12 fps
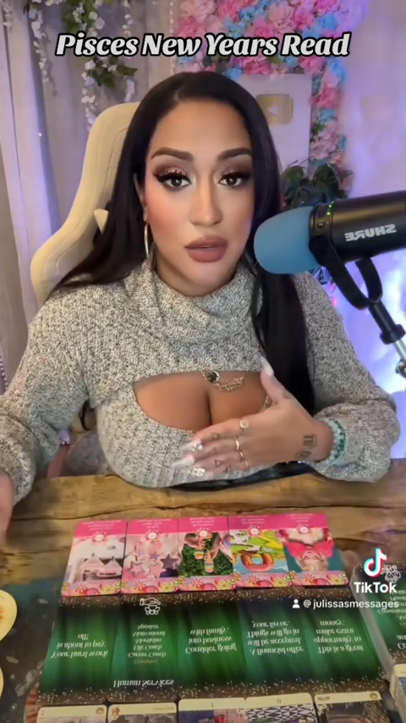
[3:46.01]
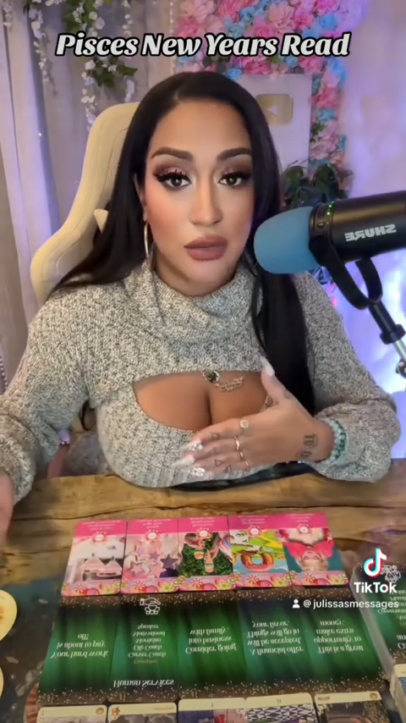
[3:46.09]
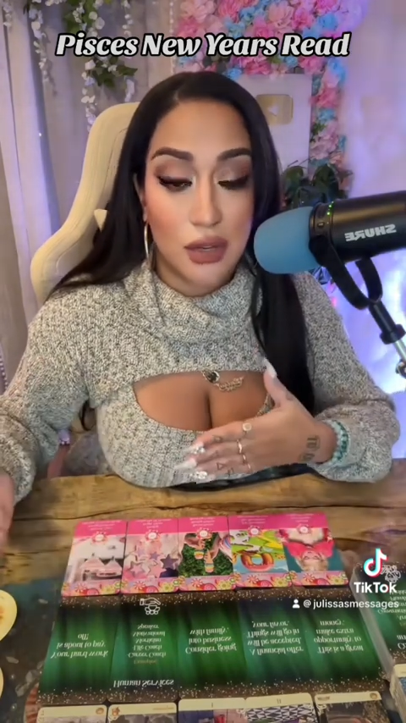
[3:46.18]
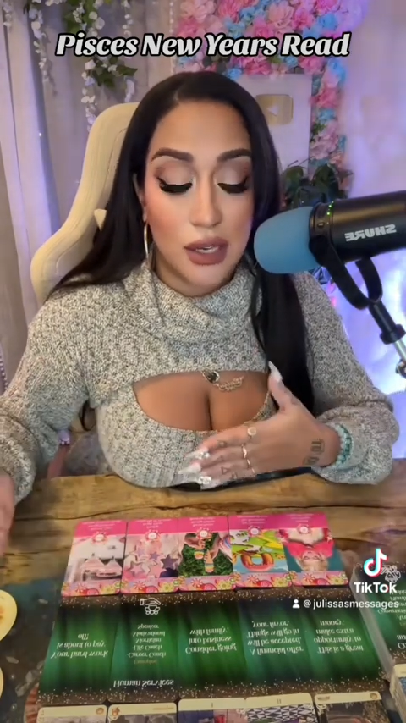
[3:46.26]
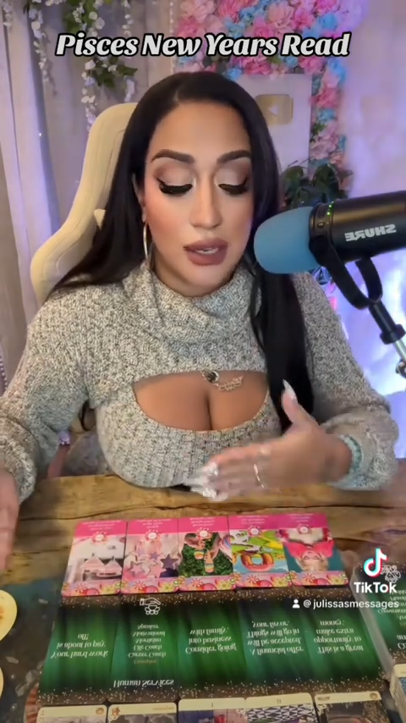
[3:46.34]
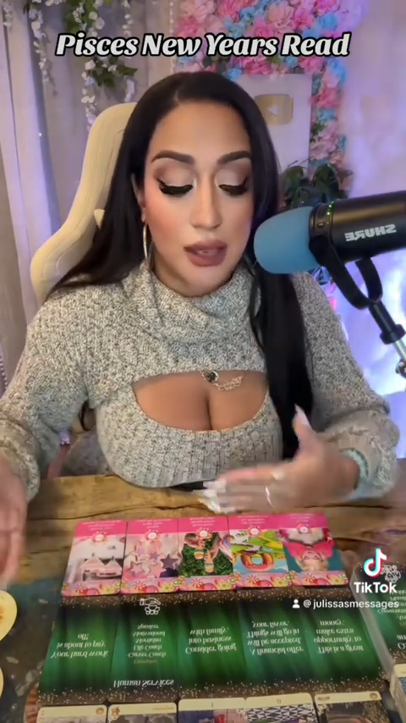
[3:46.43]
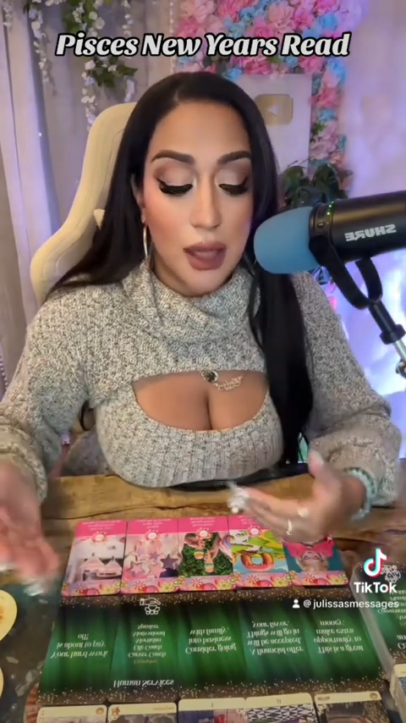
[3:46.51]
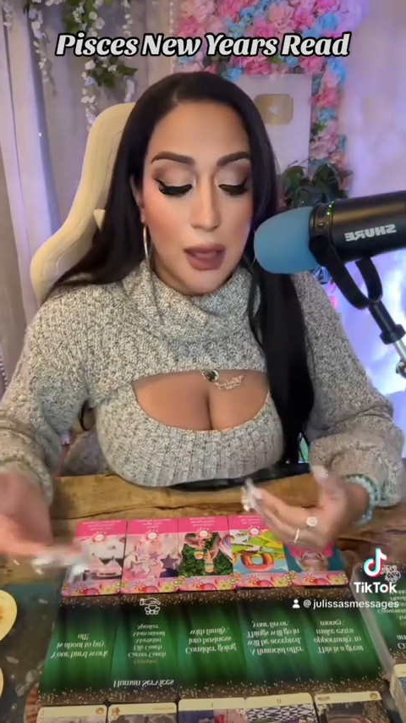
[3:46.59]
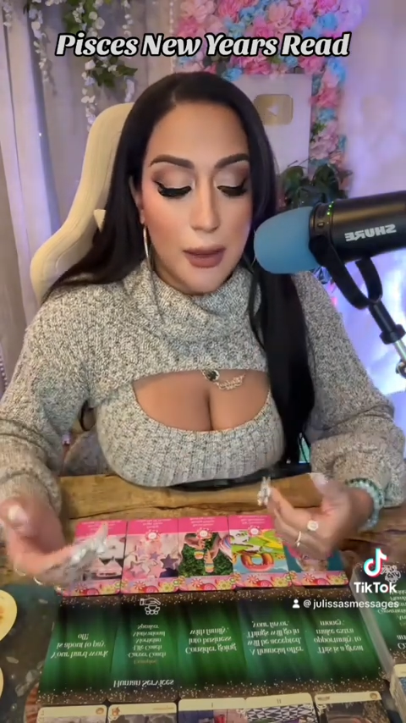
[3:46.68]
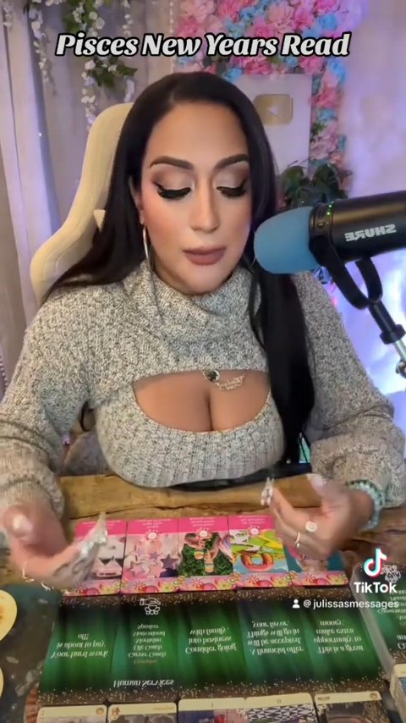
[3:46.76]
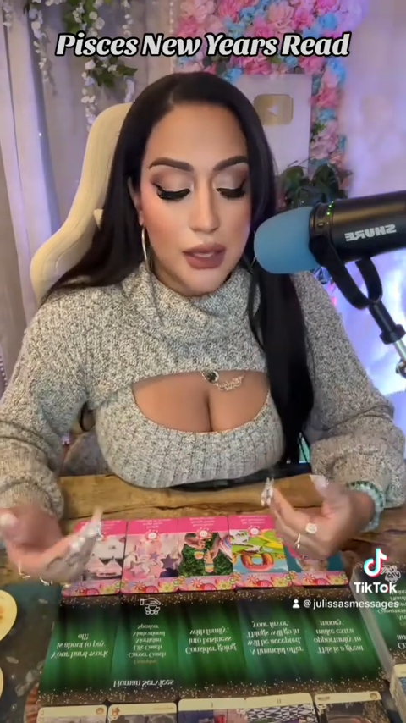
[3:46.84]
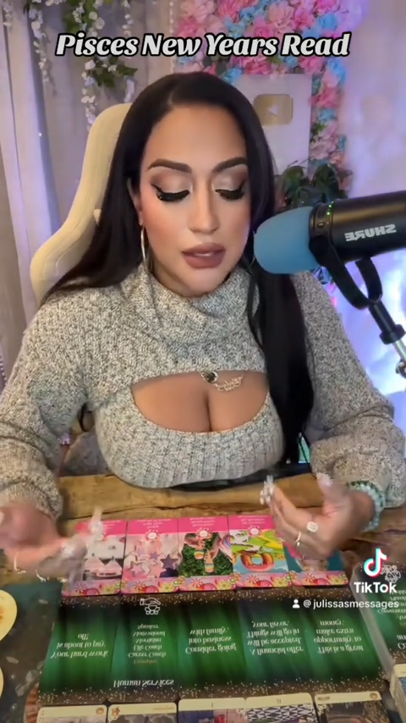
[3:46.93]
reading
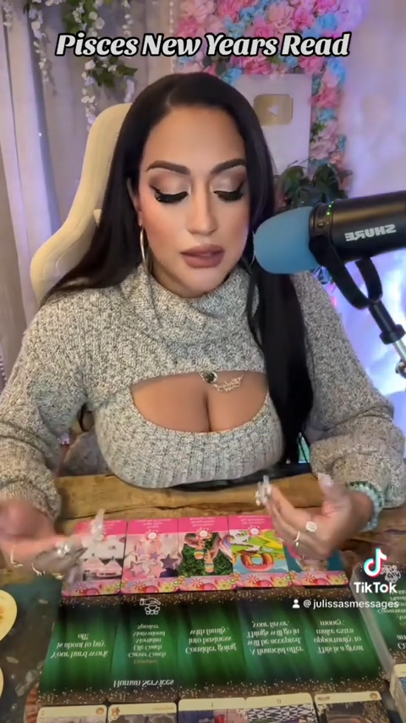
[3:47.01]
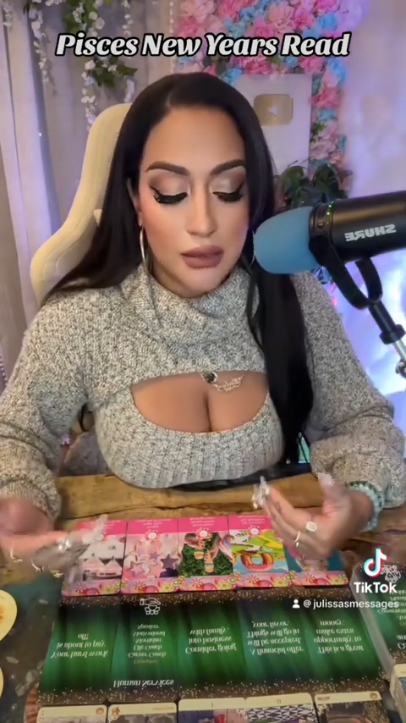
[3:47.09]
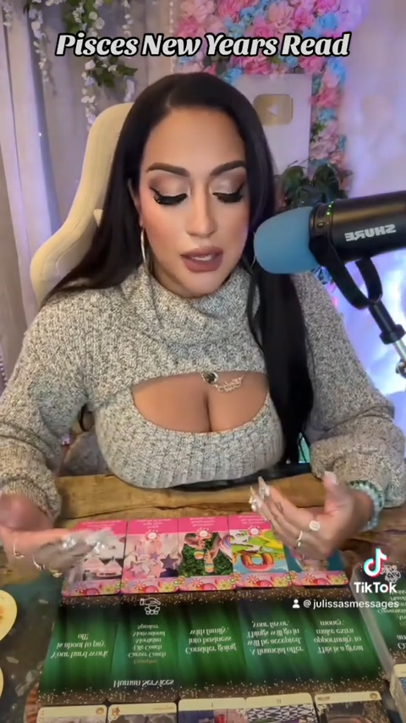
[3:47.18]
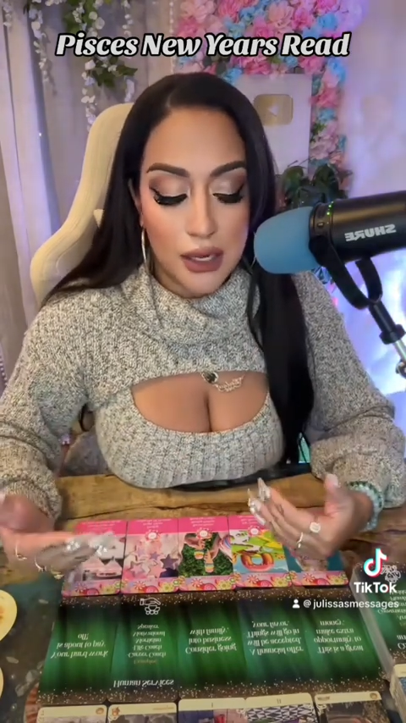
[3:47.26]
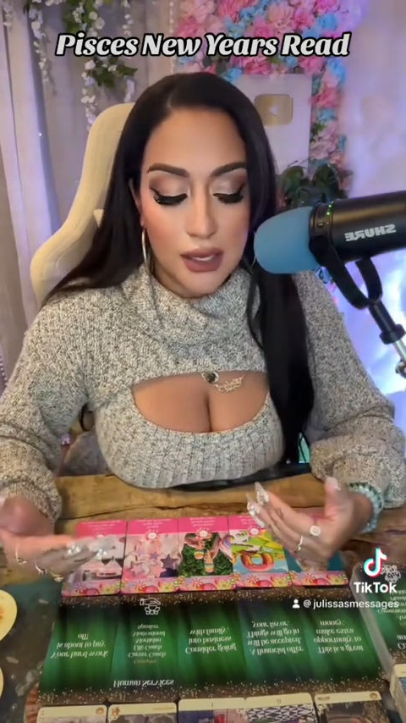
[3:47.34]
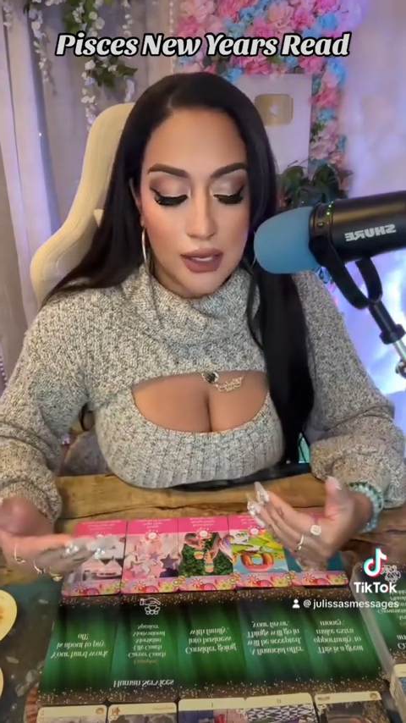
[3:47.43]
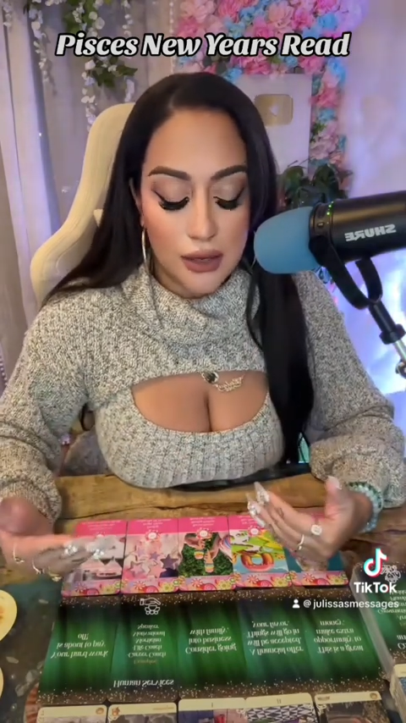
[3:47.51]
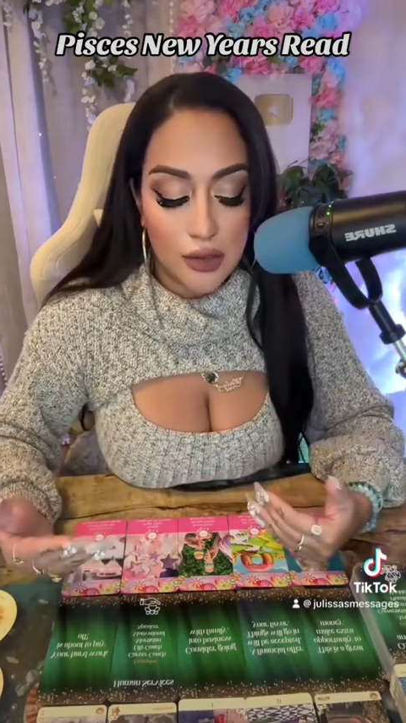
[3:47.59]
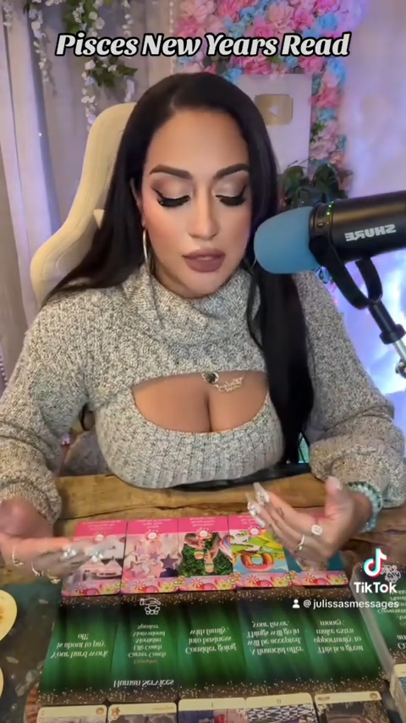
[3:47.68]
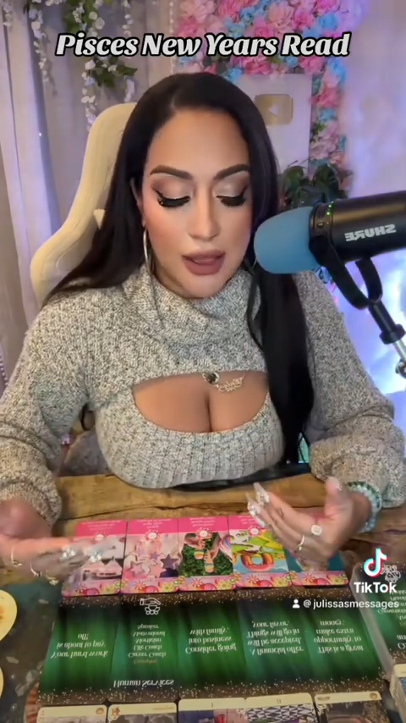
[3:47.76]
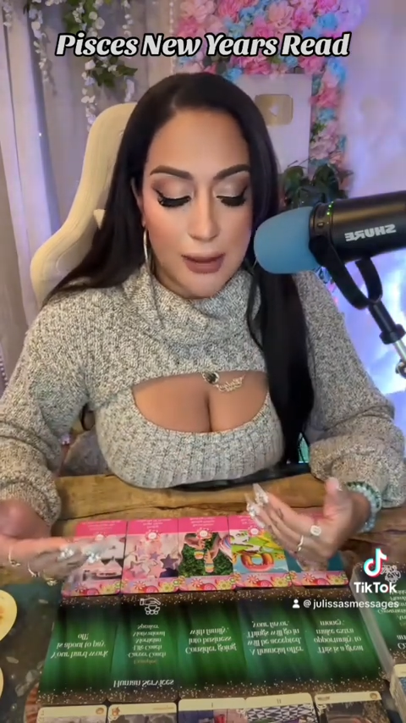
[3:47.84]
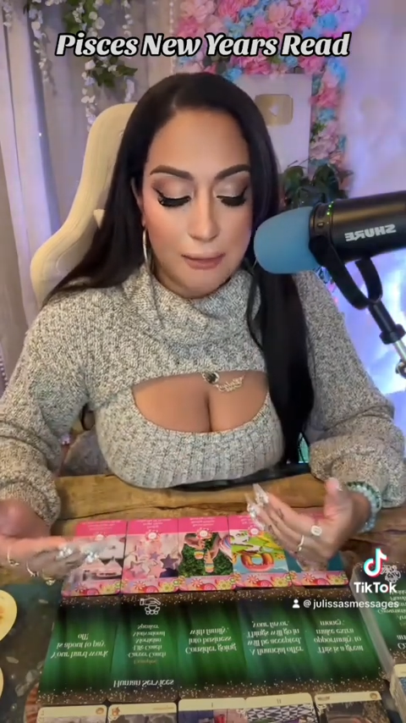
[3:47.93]
because I'm getting here
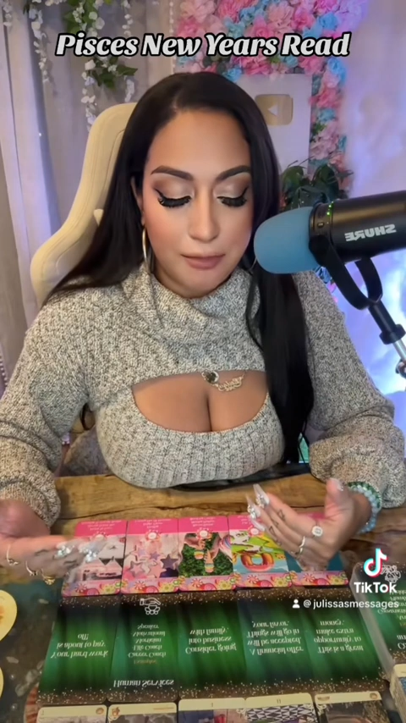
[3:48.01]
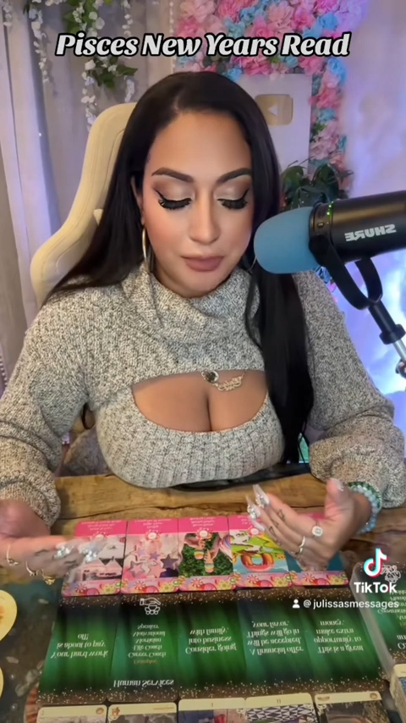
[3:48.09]
that